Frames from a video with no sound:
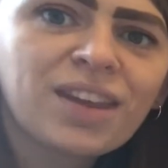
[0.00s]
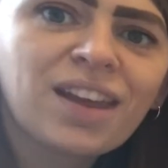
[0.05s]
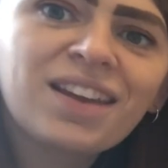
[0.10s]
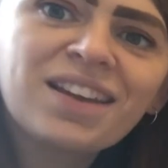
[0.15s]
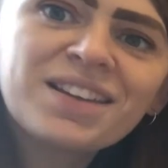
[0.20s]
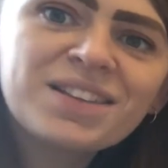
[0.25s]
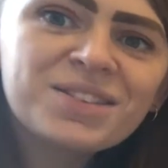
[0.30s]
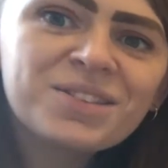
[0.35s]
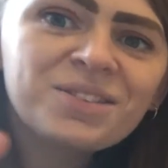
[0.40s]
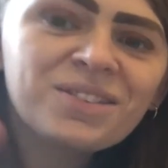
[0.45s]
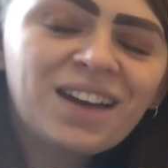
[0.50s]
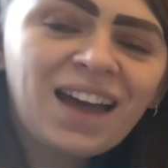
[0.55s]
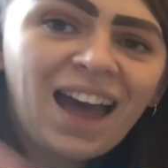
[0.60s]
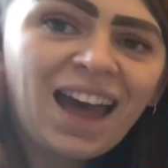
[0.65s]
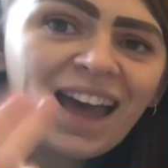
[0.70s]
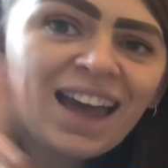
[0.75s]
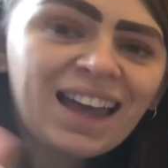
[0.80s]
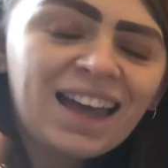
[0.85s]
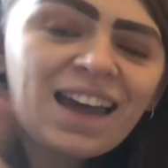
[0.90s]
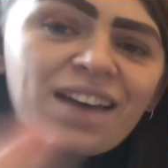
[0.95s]
So
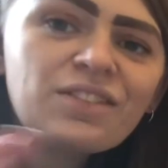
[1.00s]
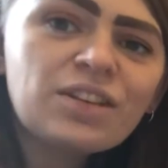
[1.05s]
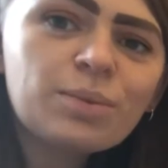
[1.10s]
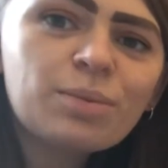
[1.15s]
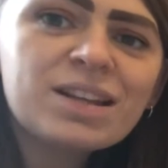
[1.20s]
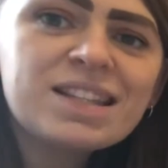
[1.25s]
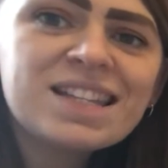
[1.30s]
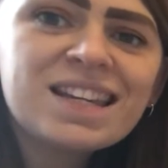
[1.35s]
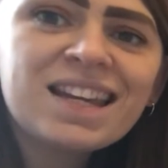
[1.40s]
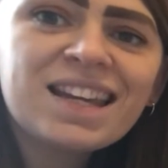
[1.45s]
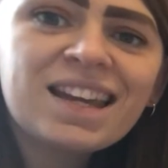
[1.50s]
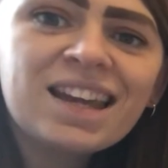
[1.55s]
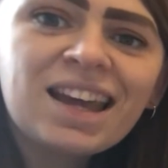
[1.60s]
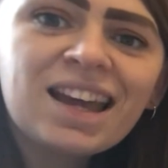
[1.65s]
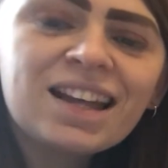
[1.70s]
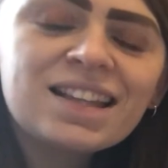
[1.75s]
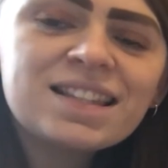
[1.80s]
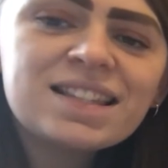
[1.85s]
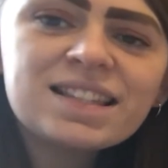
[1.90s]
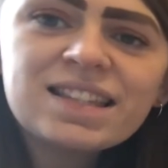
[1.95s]
hi everybody,
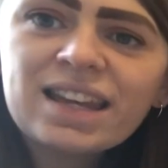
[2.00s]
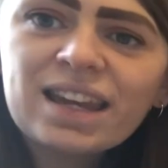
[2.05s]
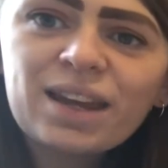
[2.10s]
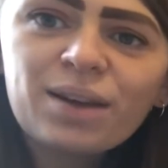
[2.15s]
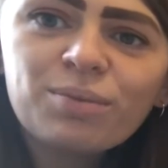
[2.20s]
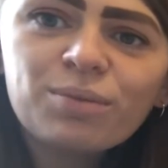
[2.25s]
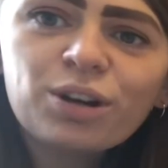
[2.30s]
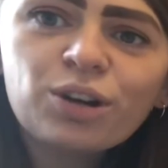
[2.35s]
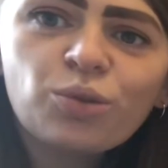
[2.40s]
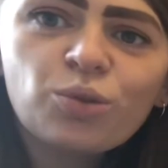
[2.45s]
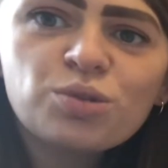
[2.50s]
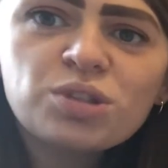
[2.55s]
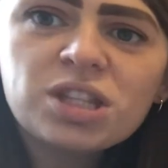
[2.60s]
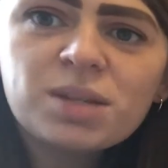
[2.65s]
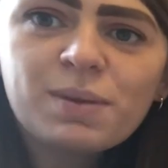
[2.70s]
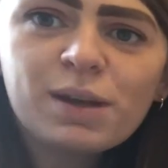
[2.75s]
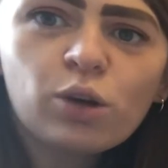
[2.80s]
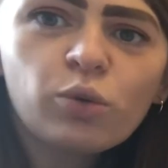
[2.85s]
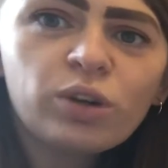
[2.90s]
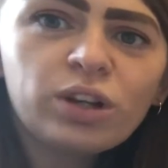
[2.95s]
today we're going to be
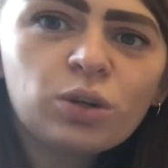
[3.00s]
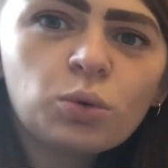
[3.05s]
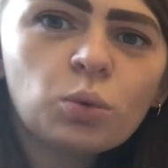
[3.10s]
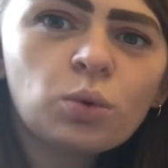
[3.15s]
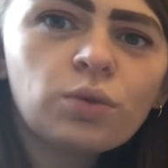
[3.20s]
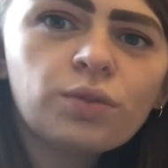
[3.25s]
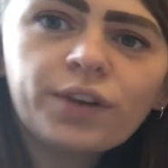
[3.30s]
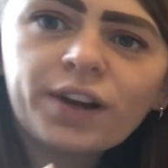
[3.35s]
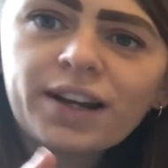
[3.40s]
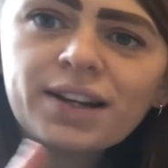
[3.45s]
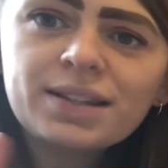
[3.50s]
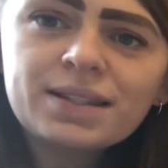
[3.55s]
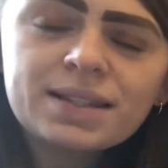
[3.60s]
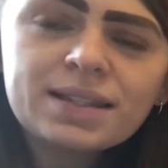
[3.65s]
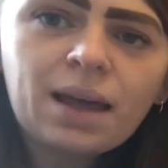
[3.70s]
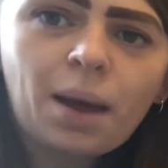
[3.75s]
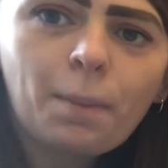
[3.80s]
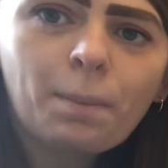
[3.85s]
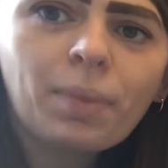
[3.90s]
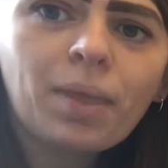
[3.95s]
going over
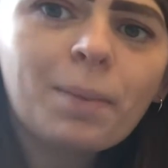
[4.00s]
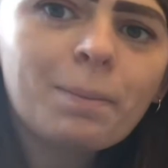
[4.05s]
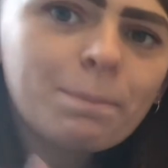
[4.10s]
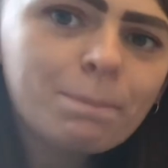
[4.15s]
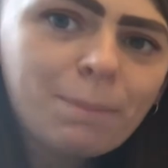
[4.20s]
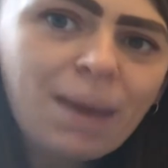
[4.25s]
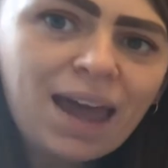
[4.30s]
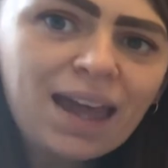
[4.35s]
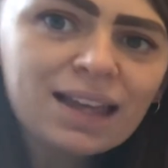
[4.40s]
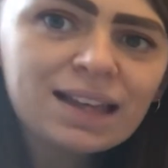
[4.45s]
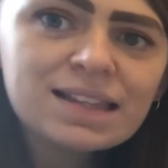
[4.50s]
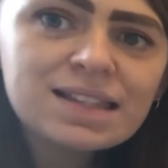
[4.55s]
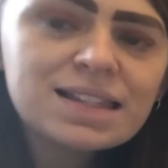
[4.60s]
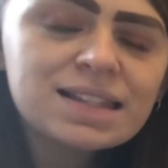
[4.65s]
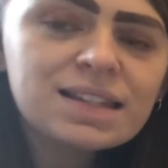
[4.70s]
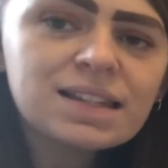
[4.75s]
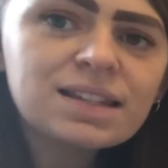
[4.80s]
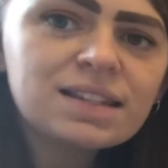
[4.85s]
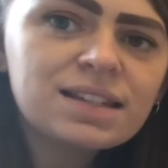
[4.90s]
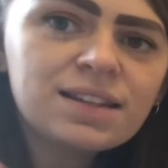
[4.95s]
some mixed
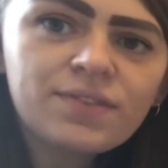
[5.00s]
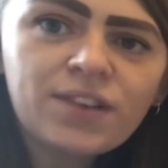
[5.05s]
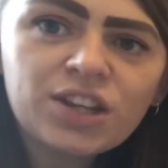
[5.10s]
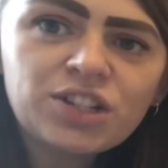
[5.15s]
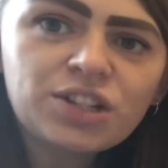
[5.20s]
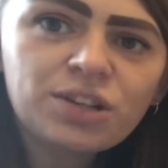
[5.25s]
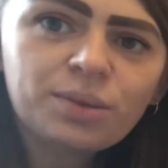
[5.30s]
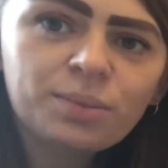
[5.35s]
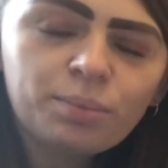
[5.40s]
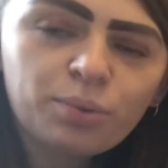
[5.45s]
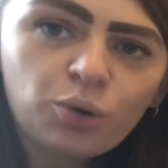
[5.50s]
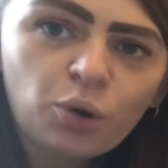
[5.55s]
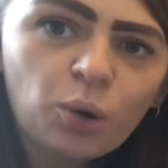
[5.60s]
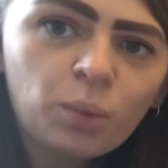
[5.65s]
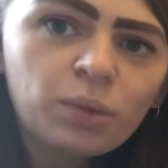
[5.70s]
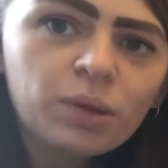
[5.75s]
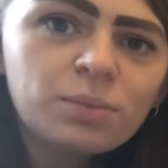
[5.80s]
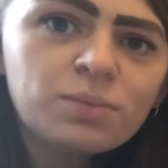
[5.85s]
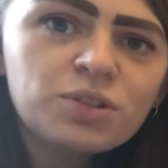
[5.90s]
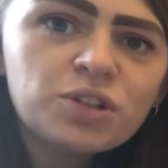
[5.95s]
division
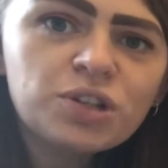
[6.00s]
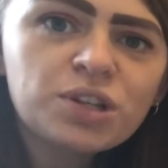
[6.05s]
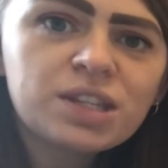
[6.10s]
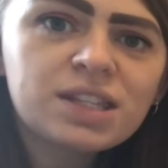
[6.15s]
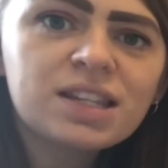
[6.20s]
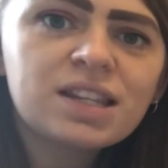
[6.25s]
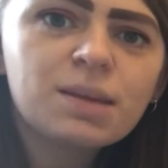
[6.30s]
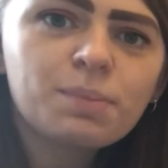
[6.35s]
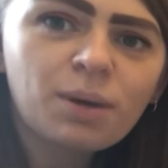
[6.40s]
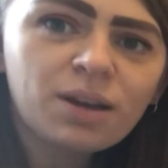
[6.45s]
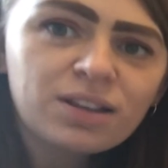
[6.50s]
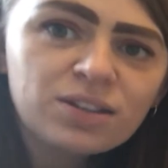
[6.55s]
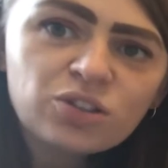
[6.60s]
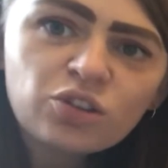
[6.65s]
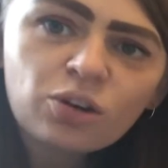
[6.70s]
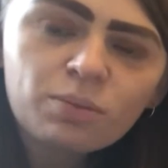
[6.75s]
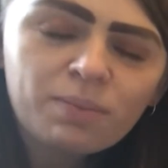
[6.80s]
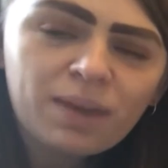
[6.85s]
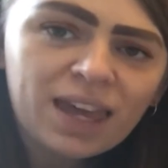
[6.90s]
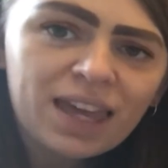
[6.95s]
problems using the bus
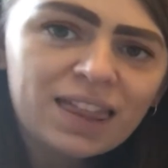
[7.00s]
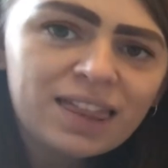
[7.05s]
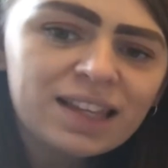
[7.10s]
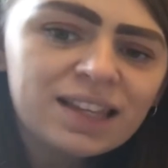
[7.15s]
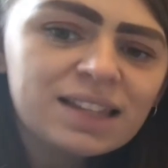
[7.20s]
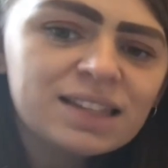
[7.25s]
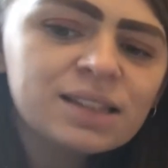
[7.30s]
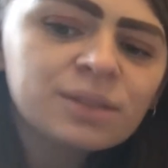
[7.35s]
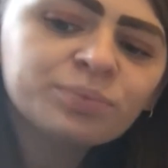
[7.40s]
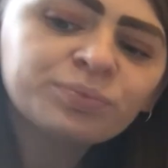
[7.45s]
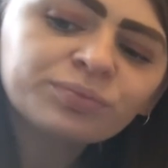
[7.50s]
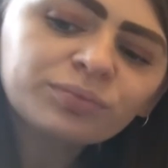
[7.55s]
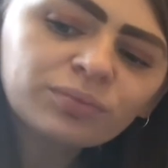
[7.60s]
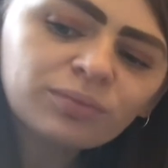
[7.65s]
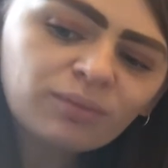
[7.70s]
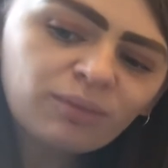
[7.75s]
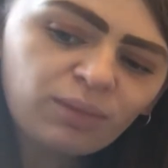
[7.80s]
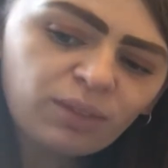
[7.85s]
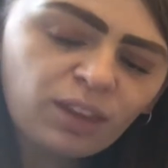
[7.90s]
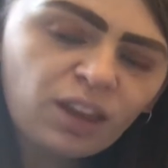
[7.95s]
stop method.
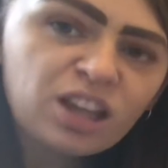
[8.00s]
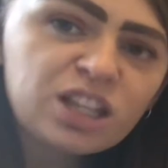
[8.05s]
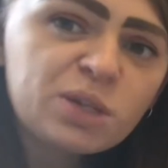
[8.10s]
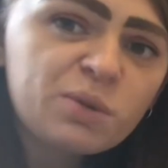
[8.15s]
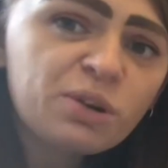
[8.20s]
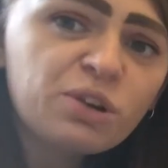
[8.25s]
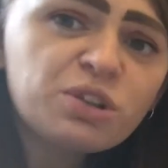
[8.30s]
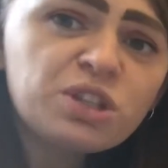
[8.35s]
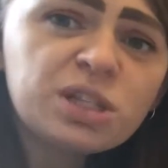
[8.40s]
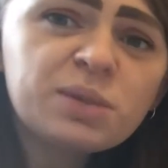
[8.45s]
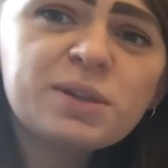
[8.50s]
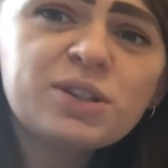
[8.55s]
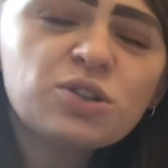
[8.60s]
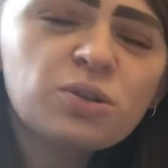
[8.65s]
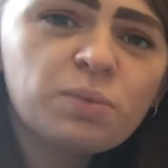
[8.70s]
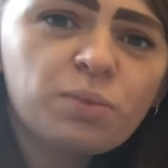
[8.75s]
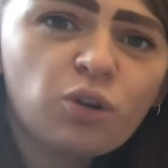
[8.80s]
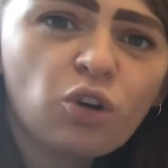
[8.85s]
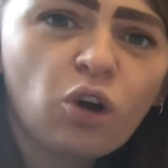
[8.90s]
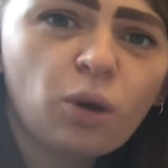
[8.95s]
So we're going to be doing
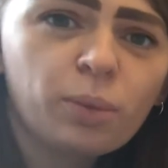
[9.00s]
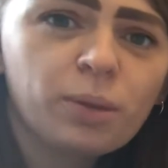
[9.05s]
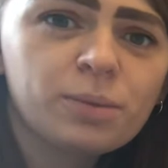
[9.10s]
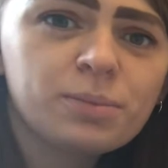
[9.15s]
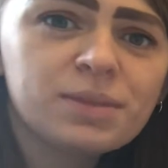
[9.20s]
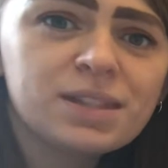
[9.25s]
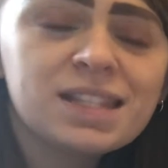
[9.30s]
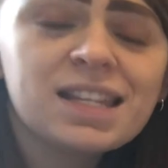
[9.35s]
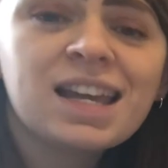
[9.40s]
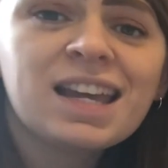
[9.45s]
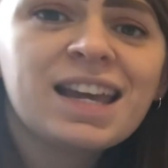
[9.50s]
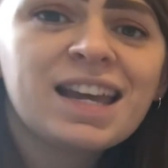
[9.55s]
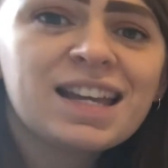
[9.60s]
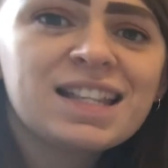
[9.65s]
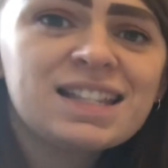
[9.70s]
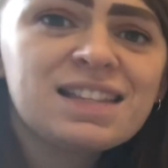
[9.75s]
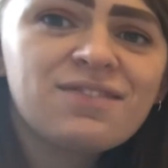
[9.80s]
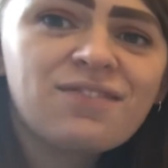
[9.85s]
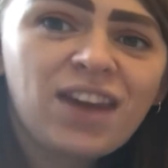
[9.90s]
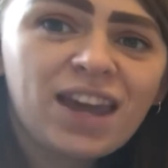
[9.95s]
problems
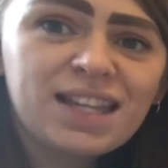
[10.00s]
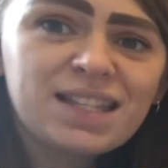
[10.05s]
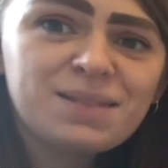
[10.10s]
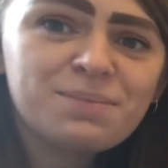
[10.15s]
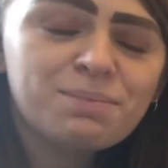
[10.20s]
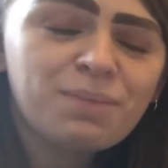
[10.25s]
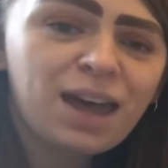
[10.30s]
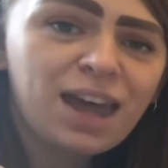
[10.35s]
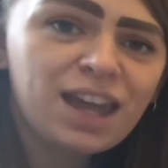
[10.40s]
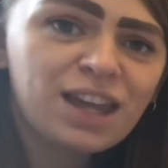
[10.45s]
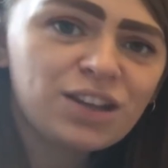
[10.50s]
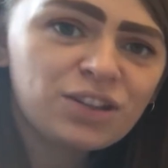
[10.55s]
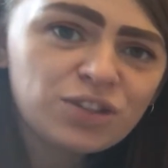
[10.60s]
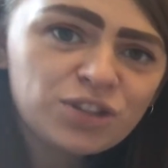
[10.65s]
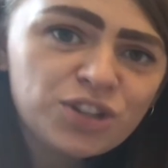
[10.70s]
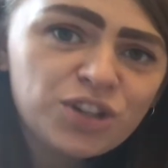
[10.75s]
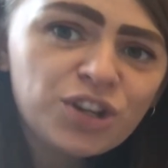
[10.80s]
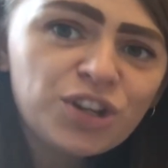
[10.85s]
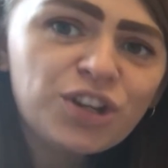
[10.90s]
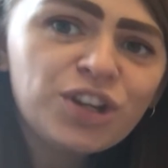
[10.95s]
dividing by
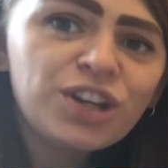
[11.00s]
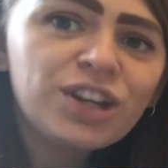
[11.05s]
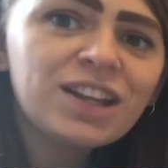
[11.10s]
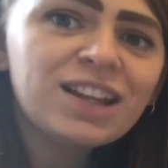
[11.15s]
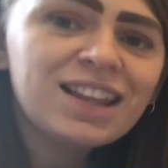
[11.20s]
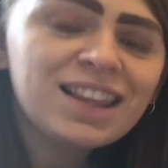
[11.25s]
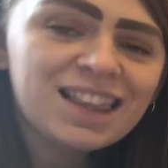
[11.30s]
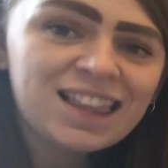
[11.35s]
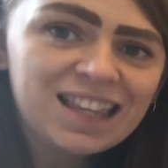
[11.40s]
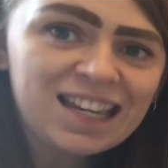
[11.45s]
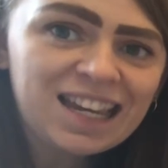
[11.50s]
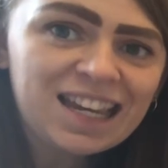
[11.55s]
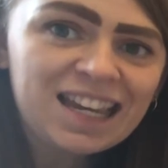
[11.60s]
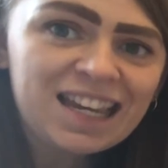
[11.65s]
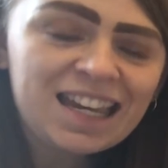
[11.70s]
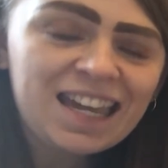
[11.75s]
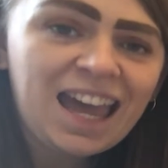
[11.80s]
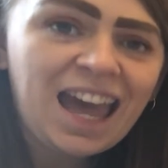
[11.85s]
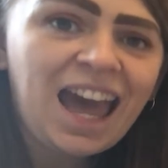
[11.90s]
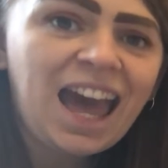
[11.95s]
2,
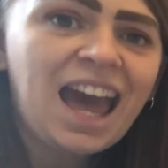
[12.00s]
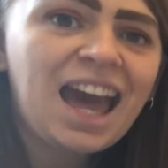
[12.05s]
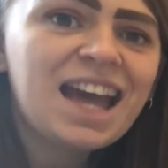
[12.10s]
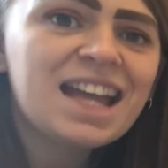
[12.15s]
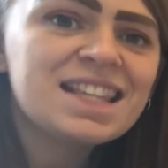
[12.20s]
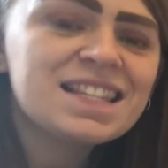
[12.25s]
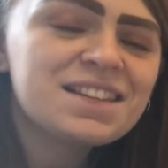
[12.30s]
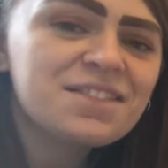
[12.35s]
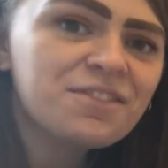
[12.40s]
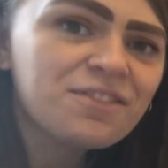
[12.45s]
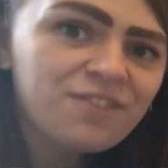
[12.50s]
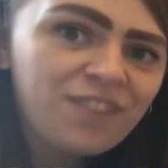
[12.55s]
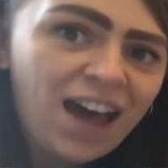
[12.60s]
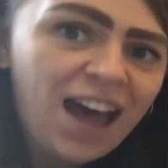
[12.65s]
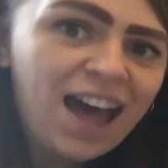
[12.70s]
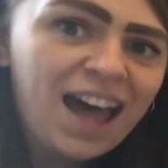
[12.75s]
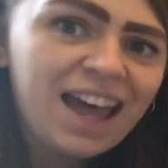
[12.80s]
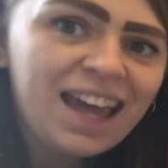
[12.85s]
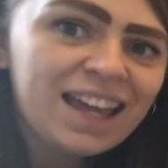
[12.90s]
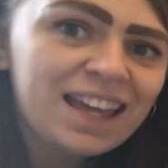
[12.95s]
3 and
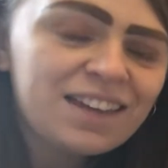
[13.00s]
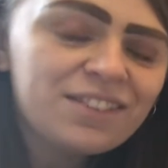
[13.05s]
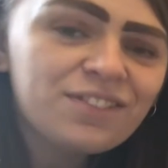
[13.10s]
5,